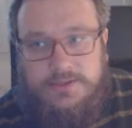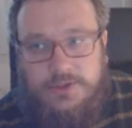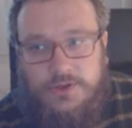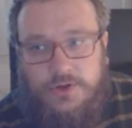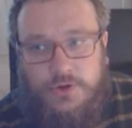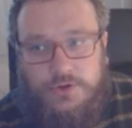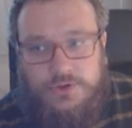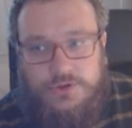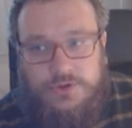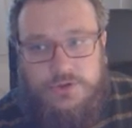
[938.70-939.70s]

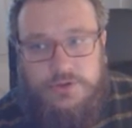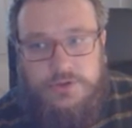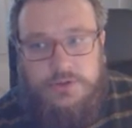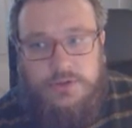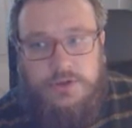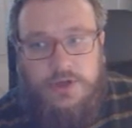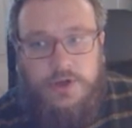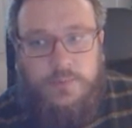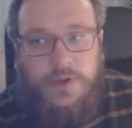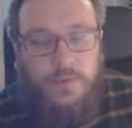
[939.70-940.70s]
not going
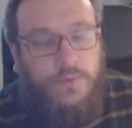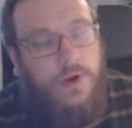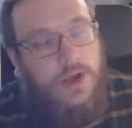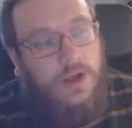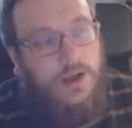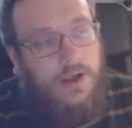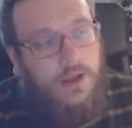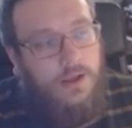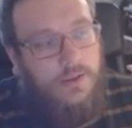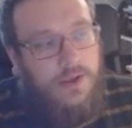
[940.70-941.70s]
to be
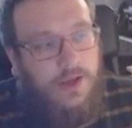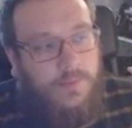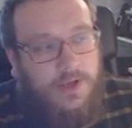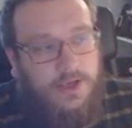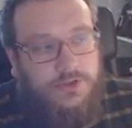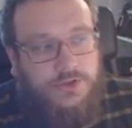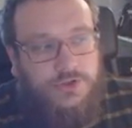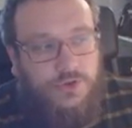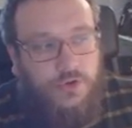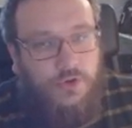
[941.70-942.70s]
where the applications
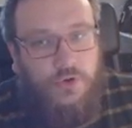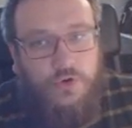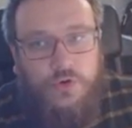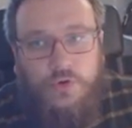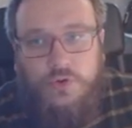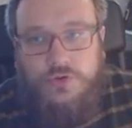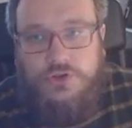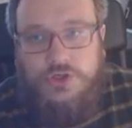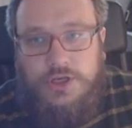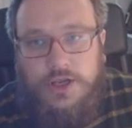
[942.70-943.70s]
you
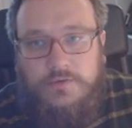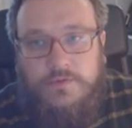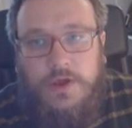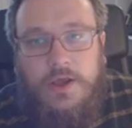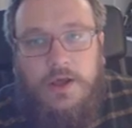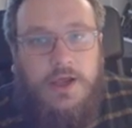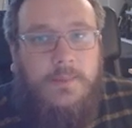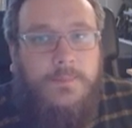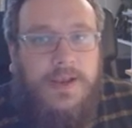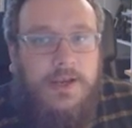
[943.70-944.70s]
launch live. I
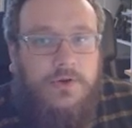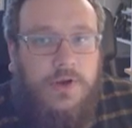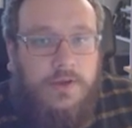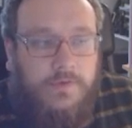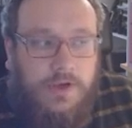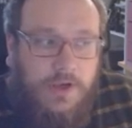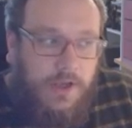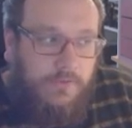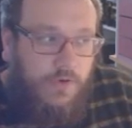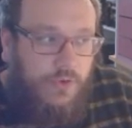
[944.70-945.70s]
am planning on having a
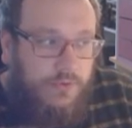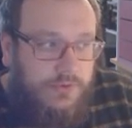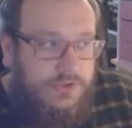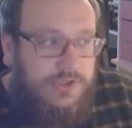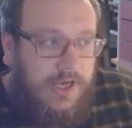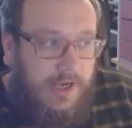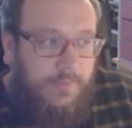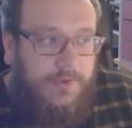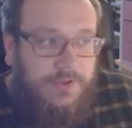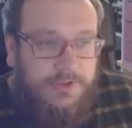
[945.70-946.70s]
kind of an alt
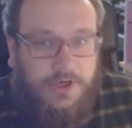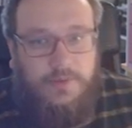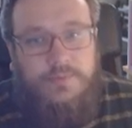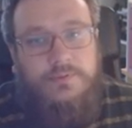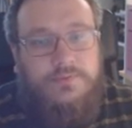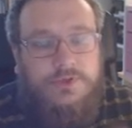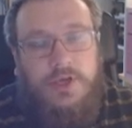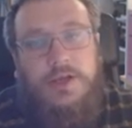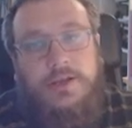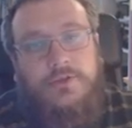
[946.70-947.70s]
tab type
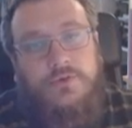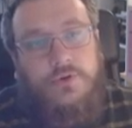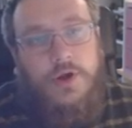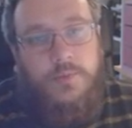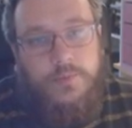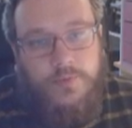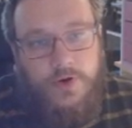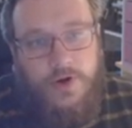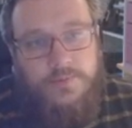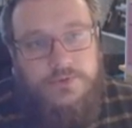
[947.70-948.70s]
cycling through open
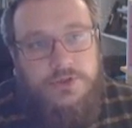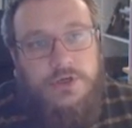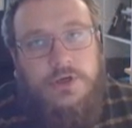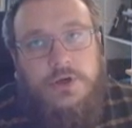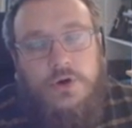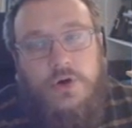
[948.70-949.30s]
programs, or